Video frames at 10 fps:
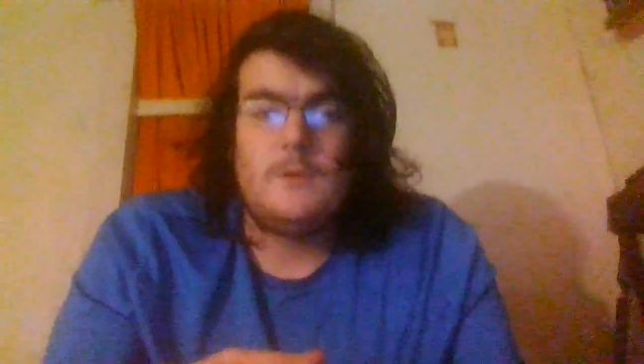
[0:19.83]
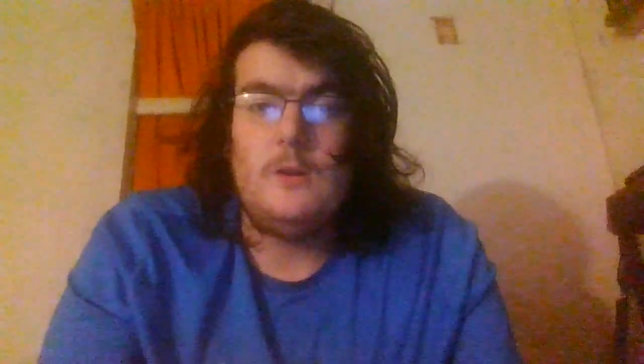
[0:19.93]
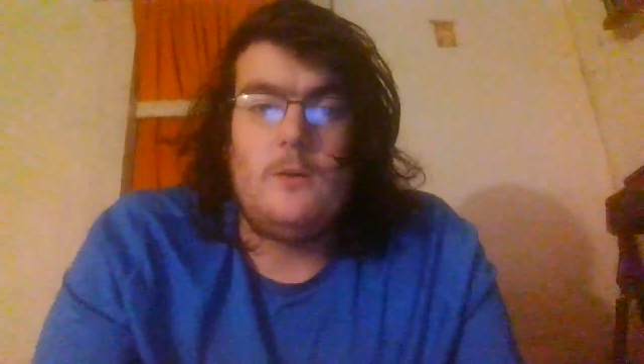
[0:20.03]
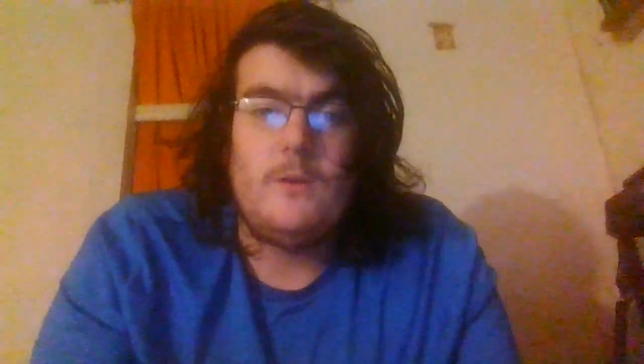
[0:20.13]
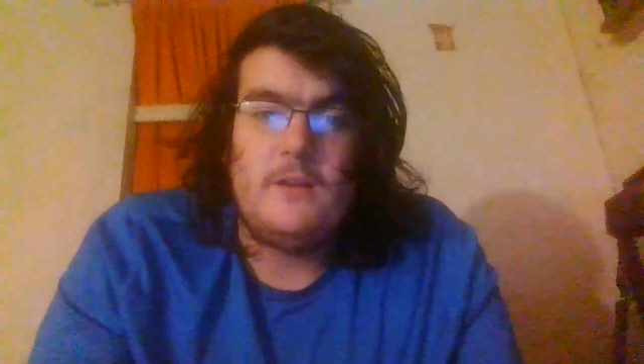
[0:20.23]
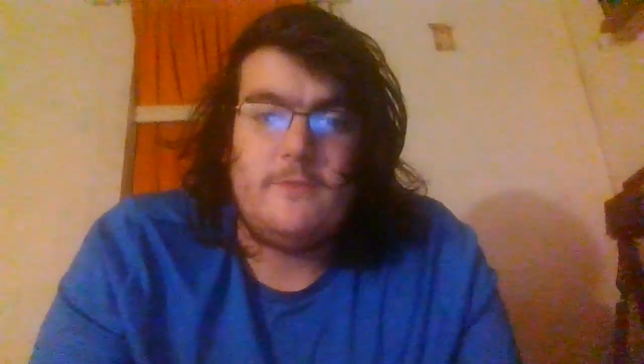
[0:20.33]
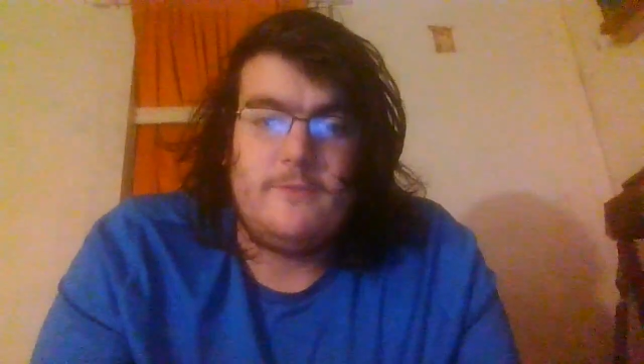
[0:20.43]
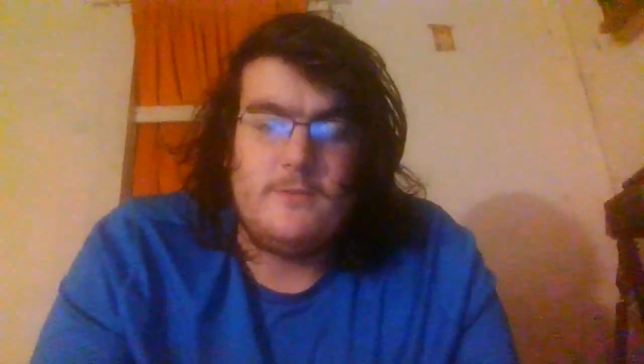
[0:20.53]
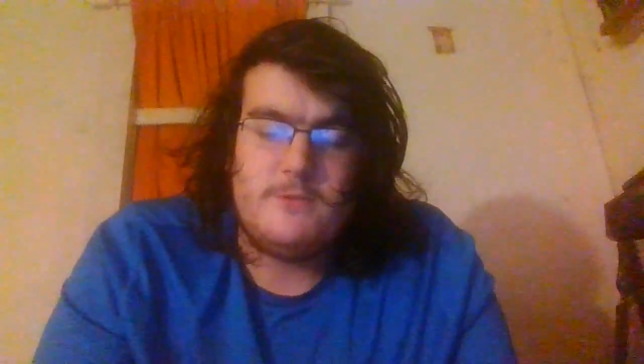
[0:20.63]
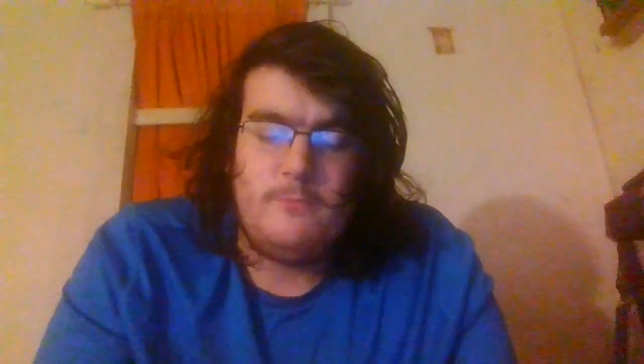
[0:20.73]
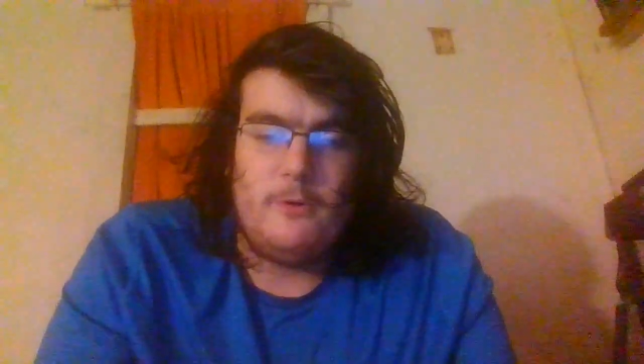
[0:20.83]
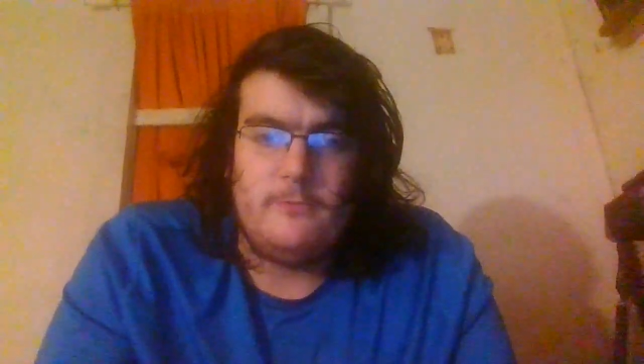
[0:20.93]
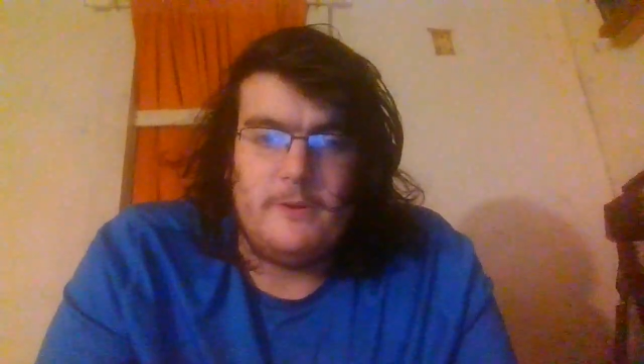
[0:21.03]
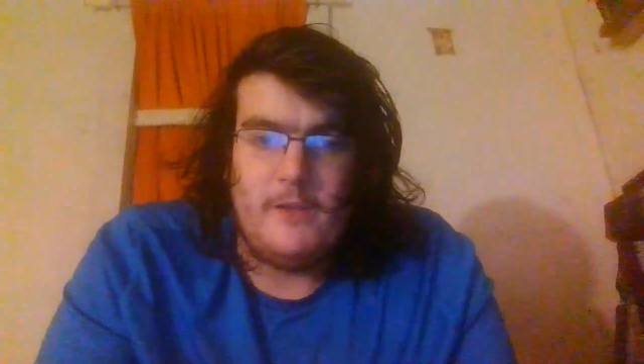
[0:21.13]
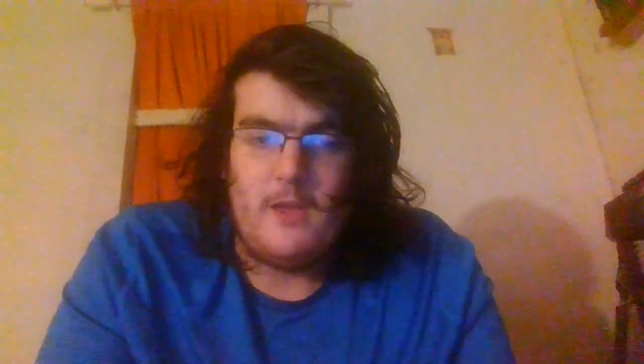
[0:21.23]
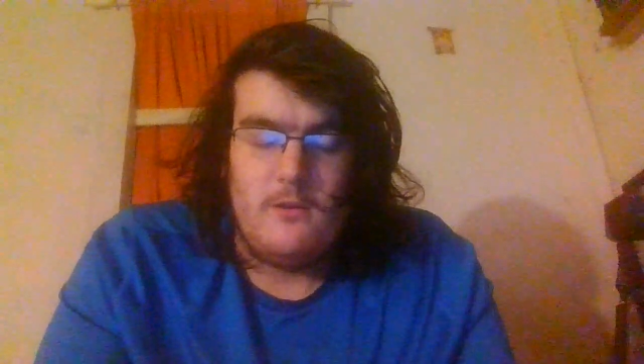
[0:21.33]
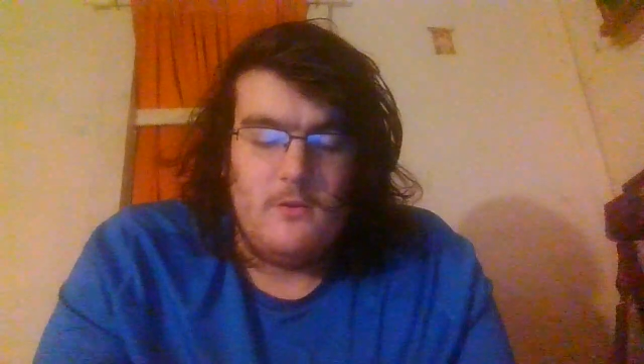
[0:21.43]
whatever floats your boat, really.